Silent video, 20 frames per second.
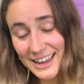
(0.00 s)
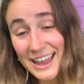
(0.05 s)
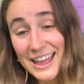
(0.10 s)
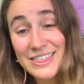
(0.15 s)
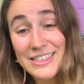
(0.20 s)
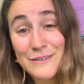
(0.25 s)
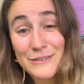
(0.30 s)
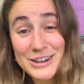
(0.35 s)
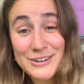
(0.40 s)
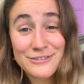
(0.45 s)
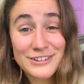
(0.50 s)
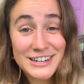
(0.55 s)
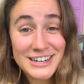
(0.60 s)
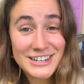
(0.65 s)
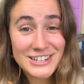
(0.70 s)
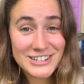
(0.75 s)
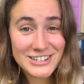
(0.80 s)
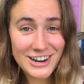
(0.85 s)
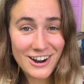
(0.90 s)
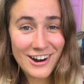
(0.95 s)
And then we
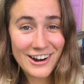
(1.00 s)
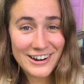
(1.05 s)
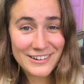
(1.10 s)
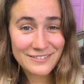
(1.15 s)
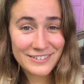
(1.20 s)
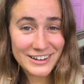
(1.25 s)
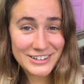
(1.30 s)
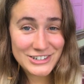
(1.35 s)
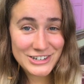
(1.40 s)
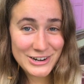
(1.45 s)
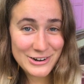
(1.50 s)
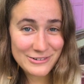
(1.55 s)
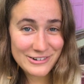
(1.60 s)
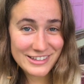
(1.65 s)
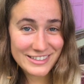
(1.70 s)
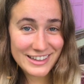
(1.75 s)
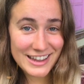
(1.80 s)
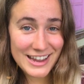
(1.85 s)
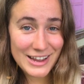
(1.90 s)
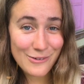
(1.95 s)
finished our adventure
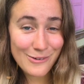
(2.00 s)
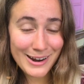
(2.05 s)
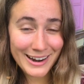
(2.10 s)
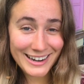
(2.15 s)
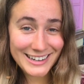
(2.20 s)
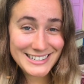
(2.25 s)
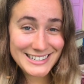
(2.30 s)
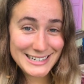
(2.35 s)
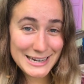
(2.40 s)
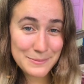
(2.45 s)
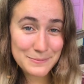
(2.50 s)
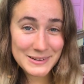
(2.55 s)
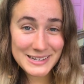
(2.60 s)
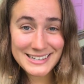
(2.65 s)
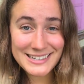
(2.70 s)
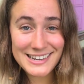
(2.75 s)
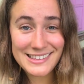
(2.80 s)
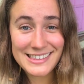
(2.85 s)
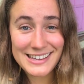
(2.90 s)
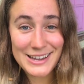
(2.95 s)
with a quick dip
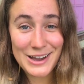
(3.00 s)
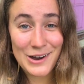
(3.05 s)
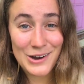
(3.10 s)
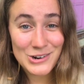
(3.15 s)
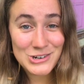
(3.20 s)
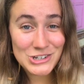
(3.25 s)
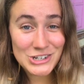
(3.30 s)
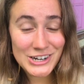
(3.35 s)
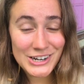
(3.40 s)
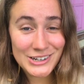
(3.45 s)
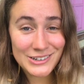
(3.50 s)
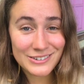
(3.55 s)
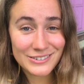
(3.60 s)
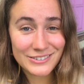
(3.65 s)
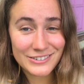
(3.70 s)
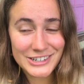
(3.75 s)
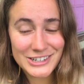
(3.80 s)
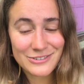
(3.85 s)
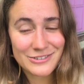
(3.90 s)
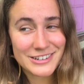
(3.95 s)
into the ocean,
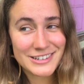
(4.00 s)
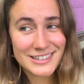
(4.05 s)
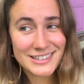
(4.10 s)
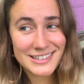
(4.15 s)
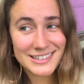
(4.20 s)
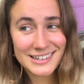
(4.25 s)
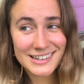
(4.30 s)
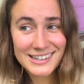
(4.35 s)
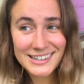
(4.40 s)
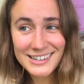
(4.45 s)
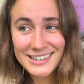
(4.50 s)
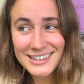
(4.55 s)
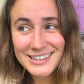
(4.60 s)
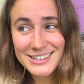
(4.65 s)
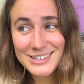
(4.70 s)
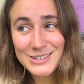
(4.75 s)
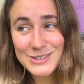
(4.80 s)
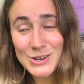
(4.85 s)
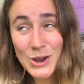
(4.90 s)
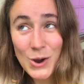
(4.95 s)
which was
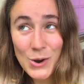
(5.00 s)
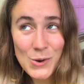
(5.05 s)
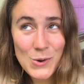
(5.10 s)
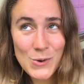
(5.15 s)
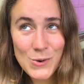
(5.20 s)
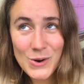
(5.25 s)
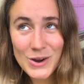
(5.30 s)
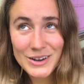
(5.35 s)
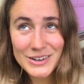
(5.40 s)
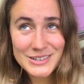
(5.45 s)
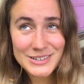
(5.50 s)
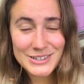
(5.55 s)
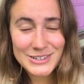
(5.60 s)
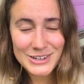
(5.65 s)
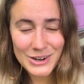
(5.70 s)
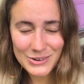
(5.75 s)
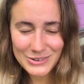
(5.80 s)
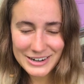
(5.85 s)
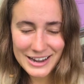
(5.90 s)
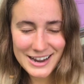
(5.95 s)
so
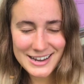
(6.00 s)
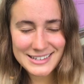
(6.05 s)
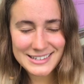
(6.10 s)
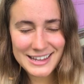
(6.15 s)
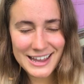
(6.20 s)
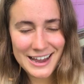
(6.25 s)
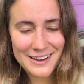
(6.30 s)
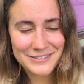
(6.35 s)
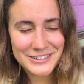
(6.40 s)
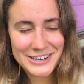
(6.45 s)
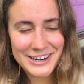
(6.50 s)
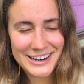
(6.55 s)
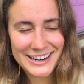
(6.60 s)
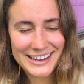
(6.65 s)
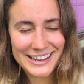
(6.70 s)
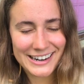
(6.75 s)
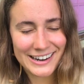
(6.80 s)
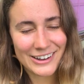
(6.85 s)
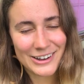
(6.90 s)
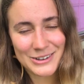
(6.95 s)
nice after
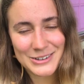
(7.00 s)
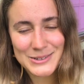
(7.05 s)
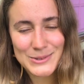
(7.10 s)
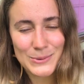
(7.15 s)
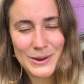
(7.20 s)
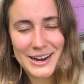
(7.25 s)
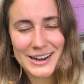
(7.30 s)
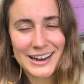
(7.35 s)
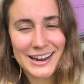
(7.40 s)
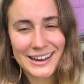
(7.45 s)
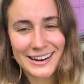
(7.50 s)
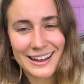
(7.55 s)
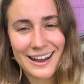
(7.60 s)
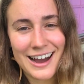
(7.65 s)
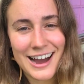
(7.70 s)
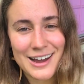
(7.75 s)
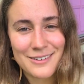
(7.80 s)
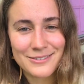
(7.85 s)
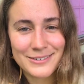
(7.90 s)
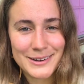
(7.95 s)
getting all sweaty and
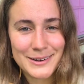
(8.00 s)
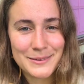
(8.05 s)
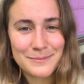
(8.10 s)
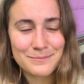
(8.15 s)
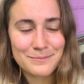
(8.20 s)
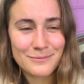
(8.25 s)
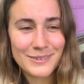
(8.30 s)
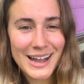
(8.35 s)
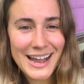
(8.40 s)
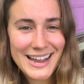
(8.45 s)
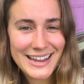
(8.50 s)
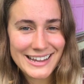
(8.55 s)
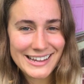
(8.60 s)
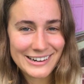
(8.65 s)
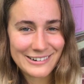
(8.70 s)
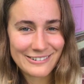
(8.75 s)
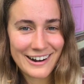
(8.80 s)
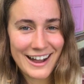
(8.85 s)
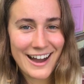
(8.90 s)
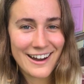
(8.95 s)
hot from
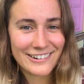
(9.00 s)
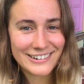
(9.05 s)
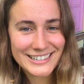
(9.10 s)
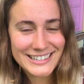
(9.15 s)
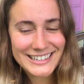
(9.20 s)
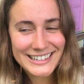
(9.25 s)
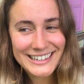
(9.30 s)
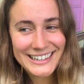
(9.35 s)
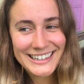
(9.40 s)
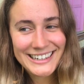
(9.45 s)
hiking around.